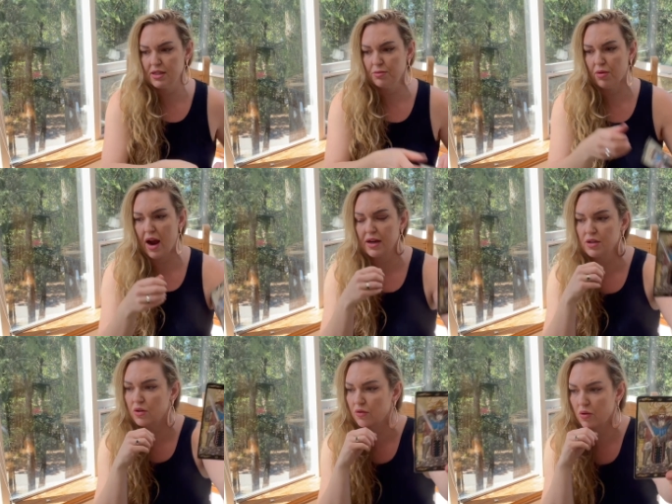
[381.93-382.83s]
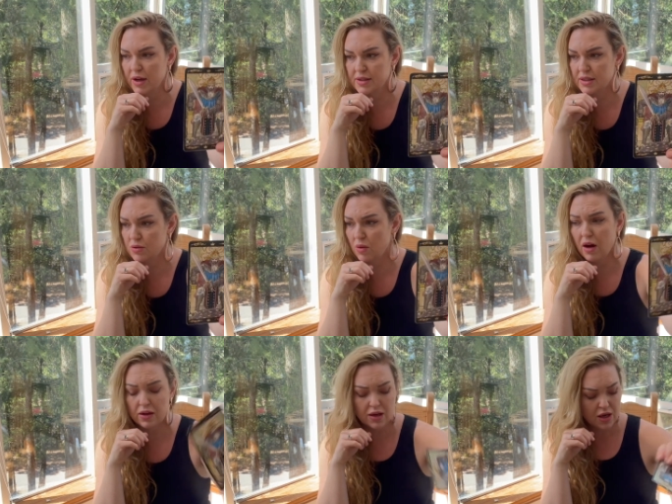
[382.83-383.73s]
this practical voice as
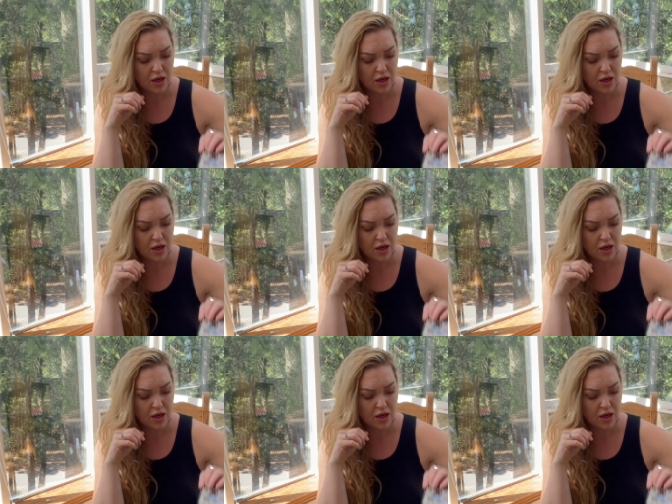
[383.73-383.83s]
well.